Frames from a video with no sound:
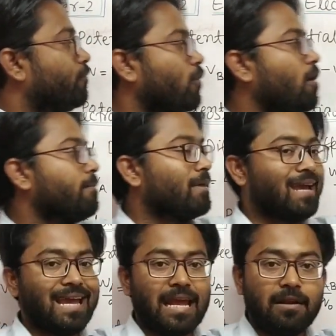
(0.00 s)
from
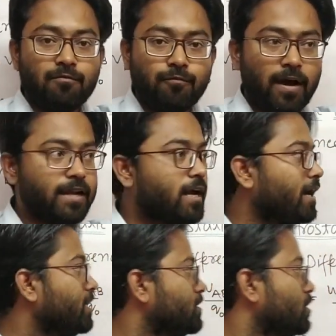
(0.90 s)

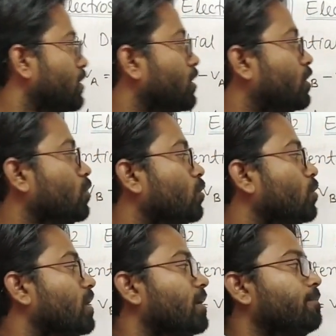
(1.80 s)
infinite
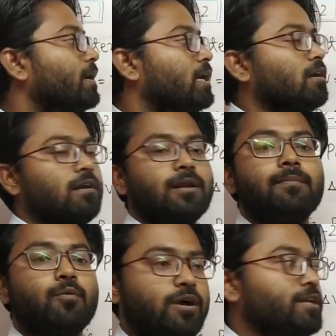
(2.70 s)
to a
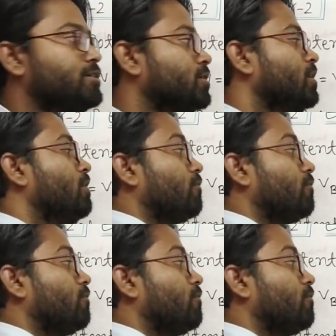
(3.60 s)
particular point,